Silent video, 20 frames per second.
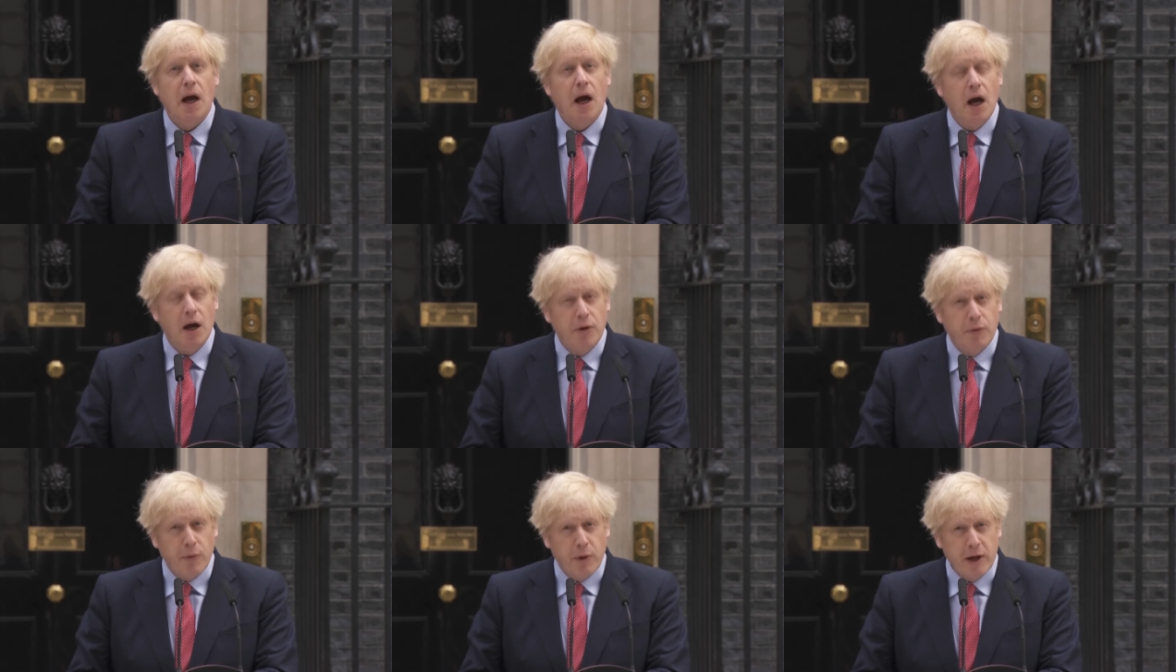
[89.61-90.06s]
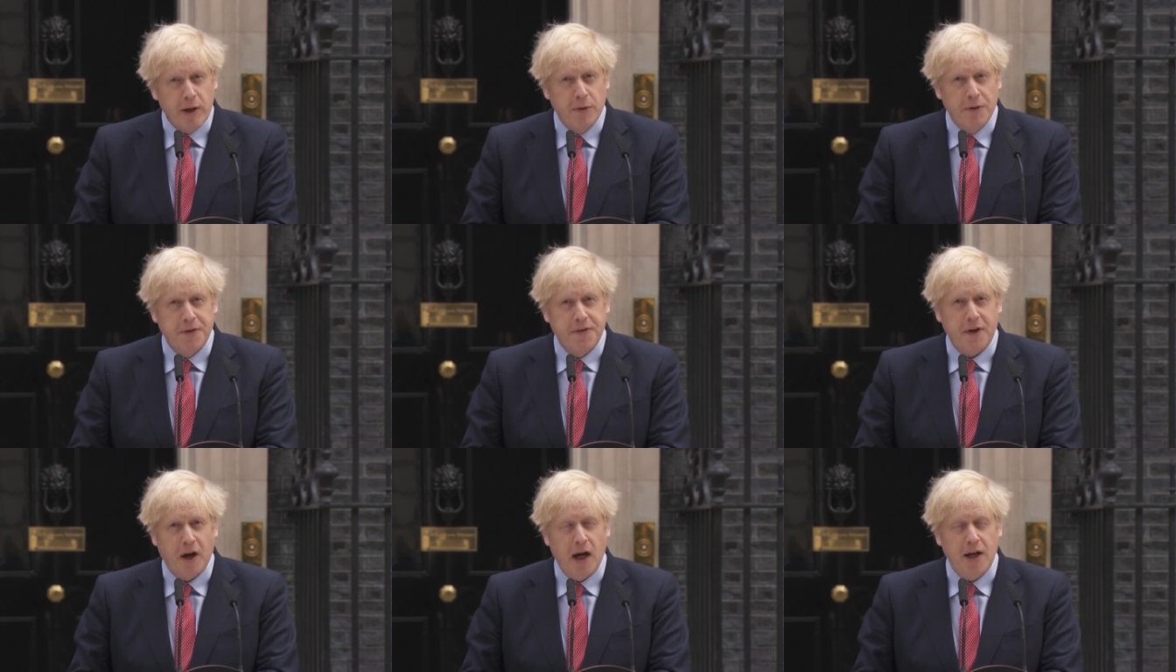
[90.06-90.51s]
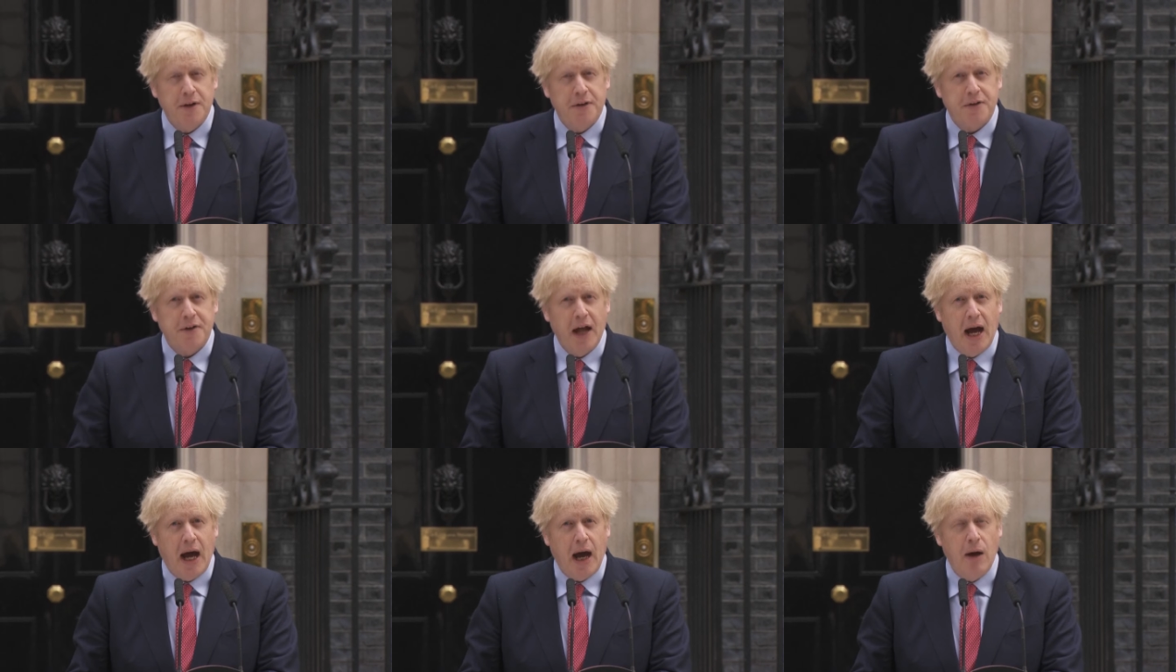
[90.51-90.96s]
and real signs
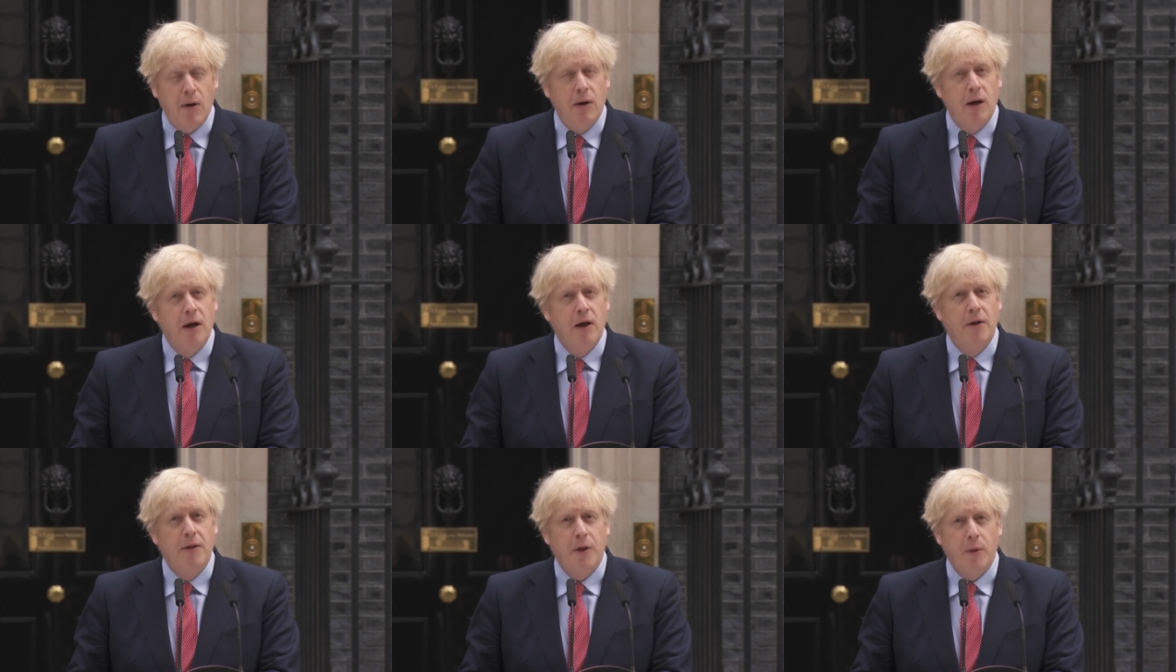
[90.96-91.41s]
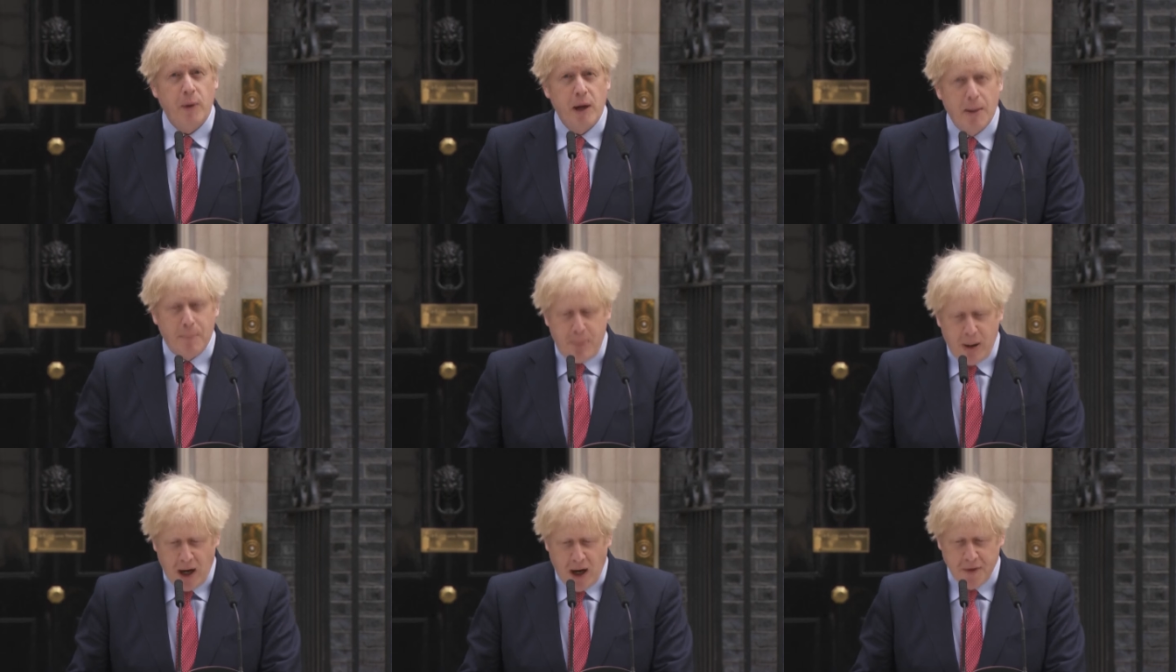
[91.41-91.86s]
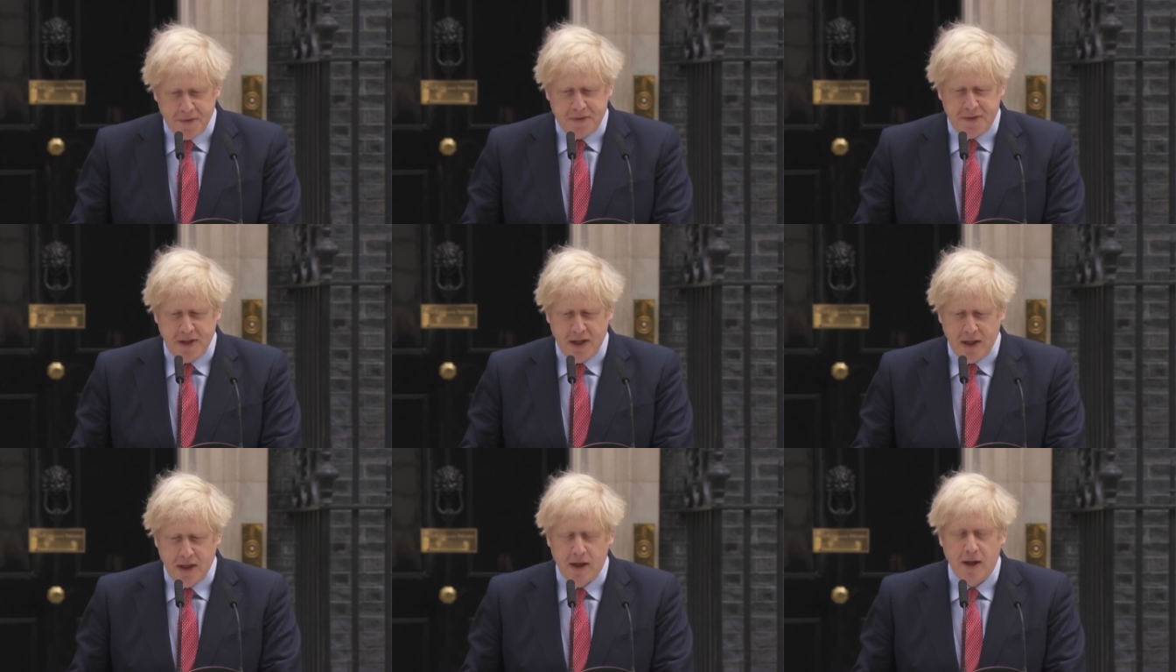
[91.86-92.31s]
now that we are
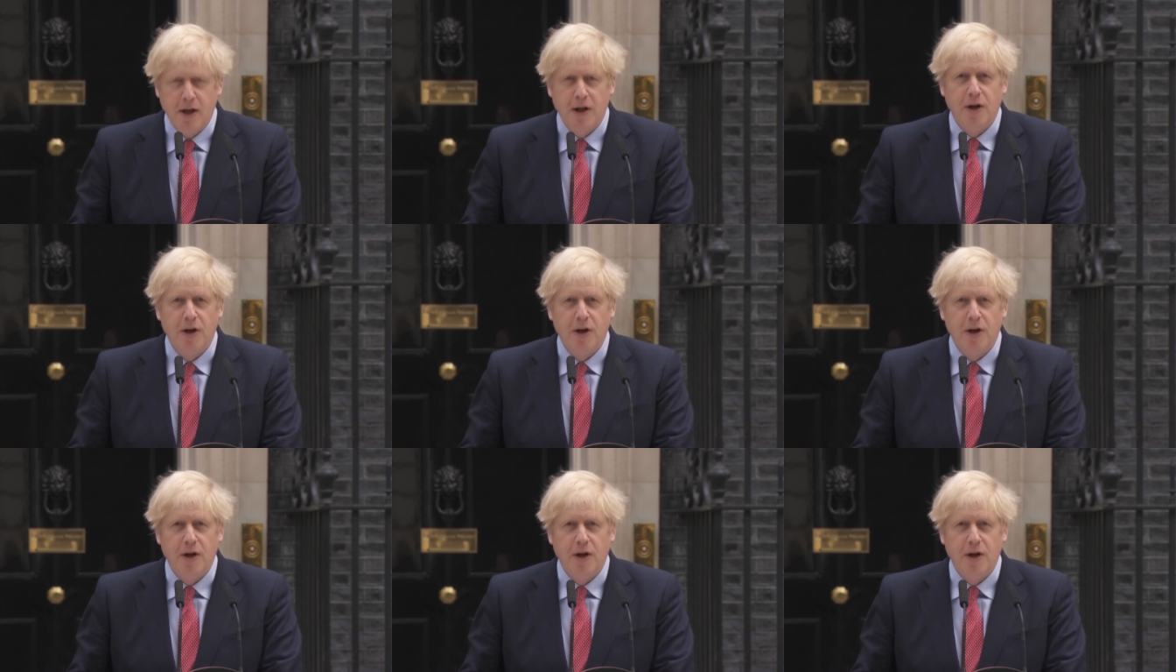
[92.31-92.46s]
passing